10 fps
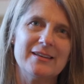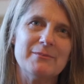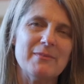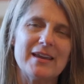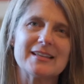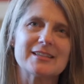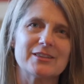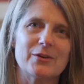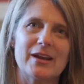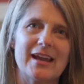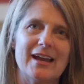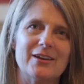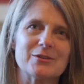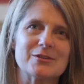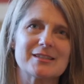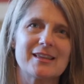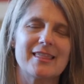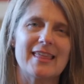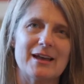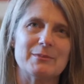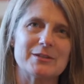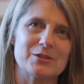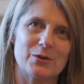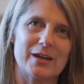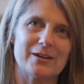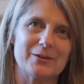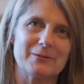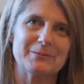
makes Lodi House that much greater.